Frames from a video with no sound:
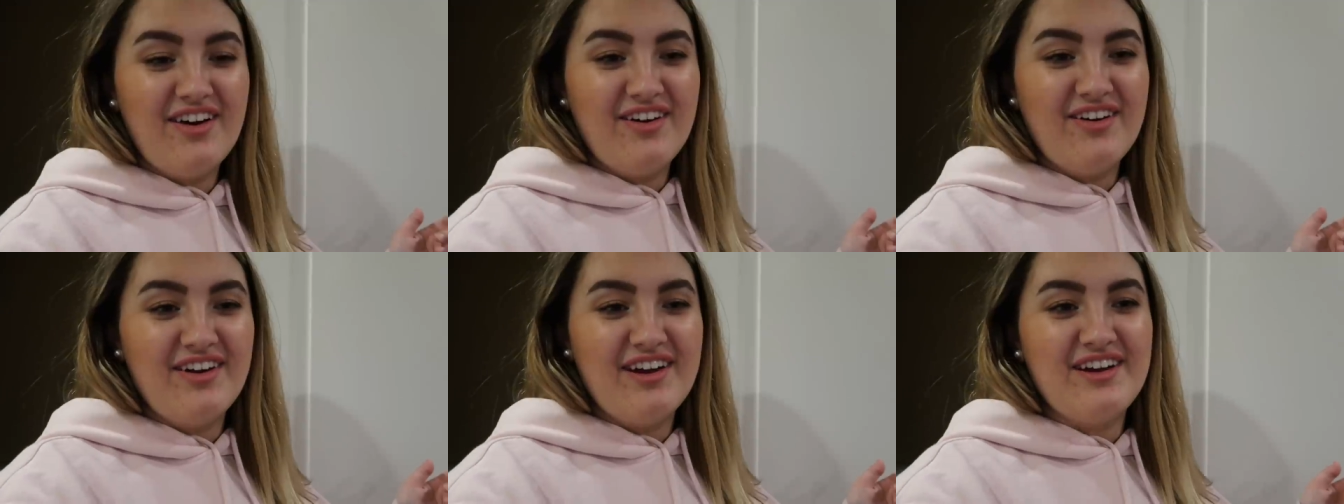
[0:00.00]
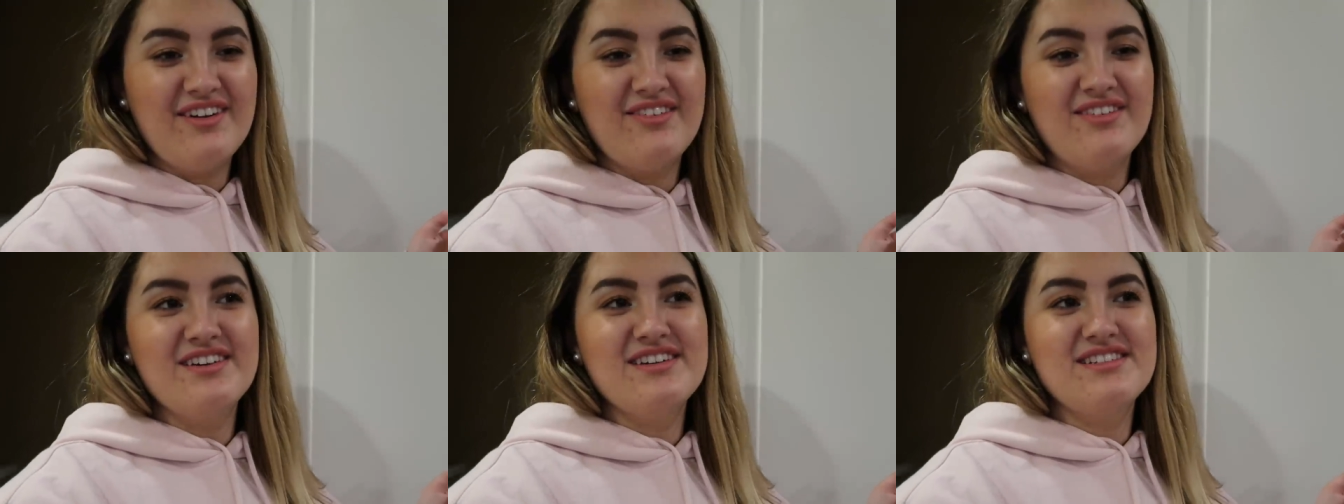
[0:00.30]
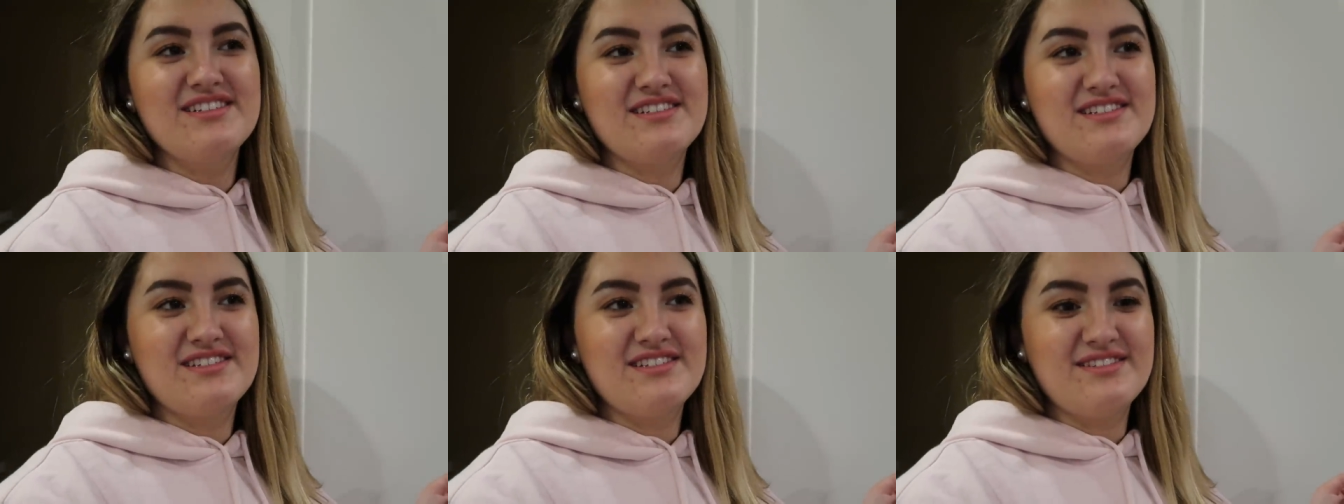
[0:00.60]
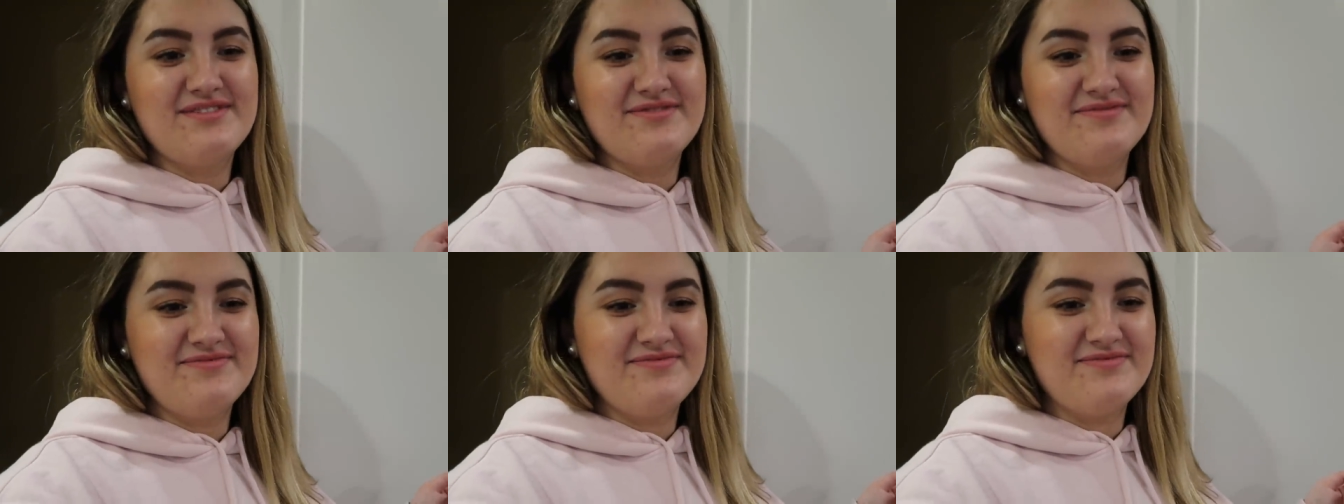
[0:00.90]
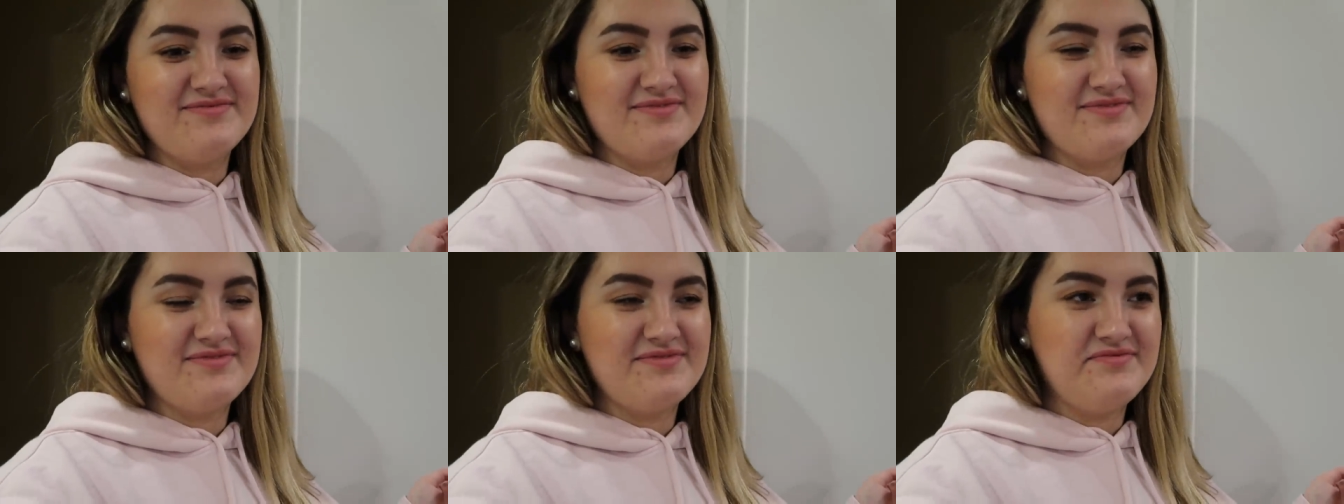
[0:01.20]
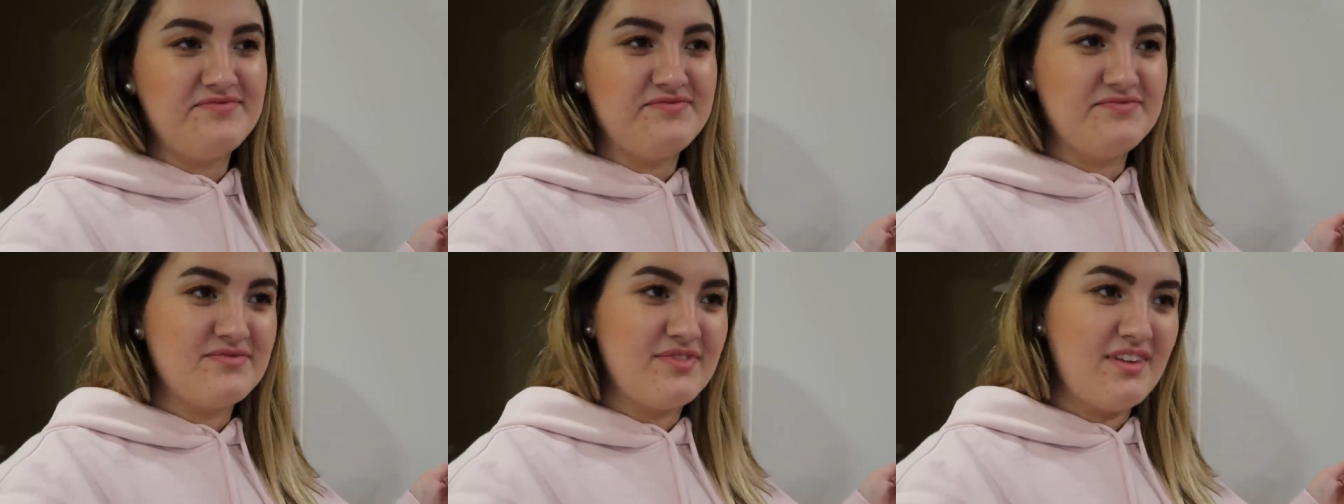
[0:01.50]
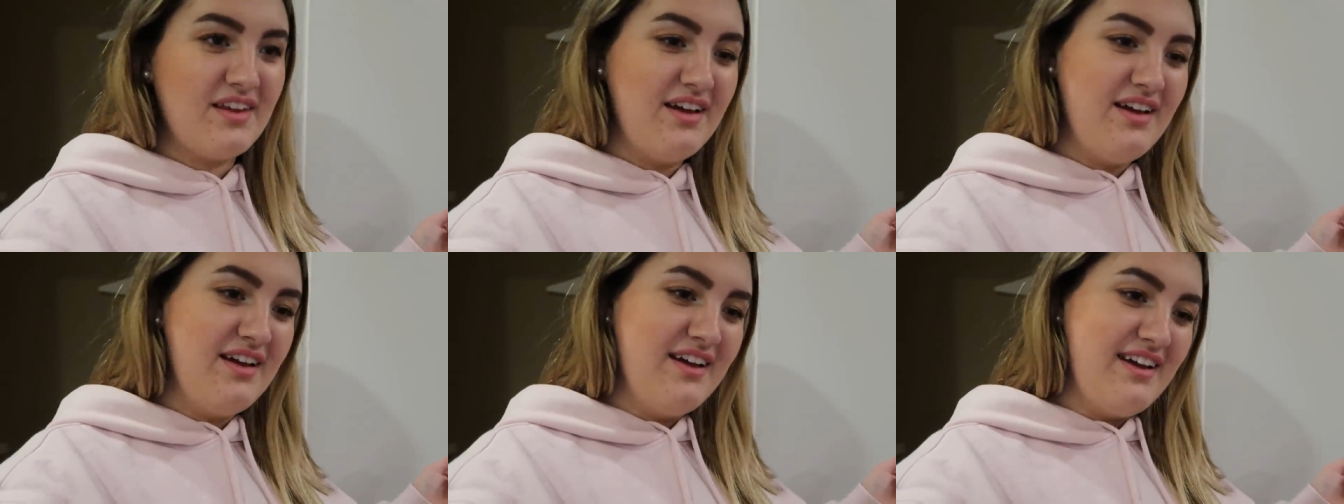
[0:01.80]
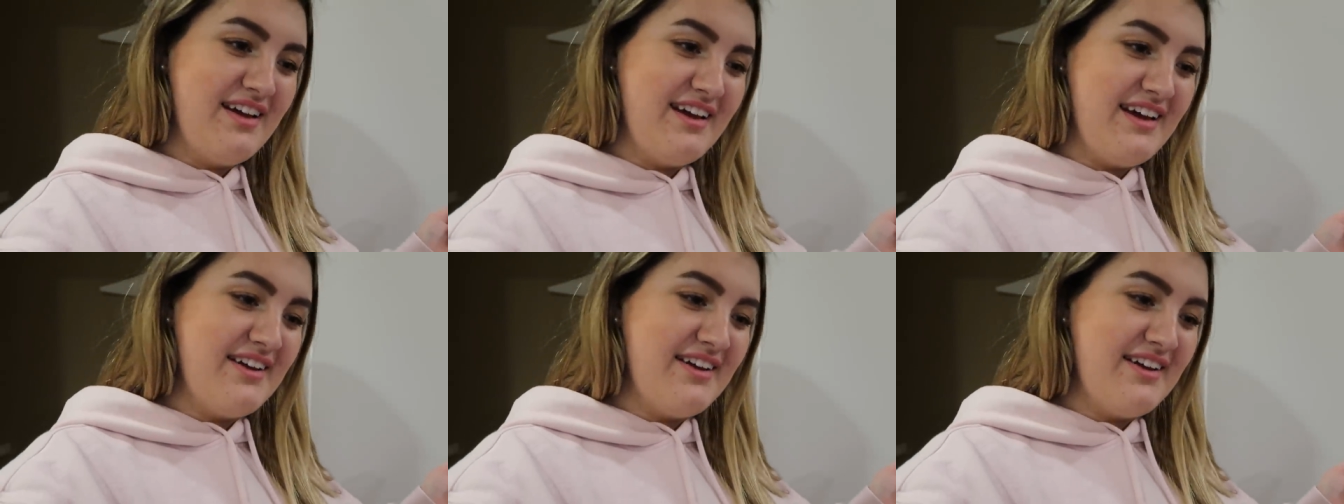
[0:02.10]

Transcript: So it was a poop hole.